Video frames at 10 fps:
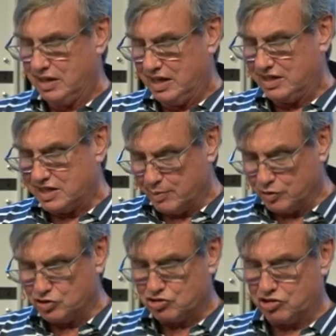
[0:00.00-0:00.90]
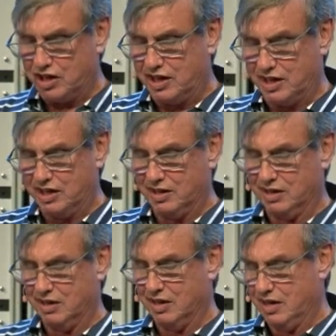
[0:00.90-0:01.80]
and demonstrating
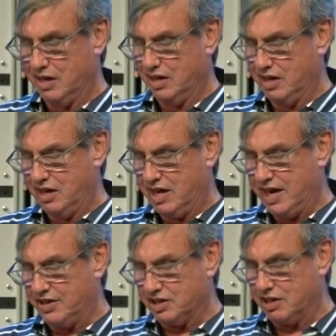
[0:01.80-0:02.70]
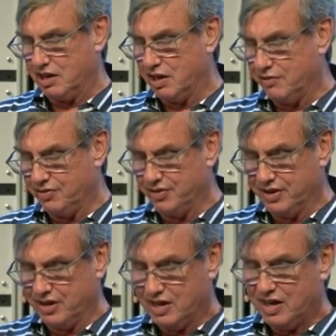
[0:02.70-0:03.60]
how to love
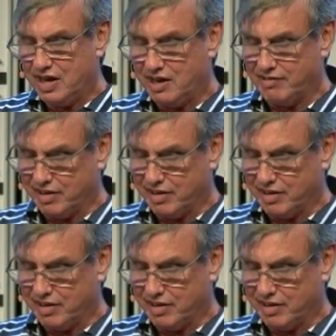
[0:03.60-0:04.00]
our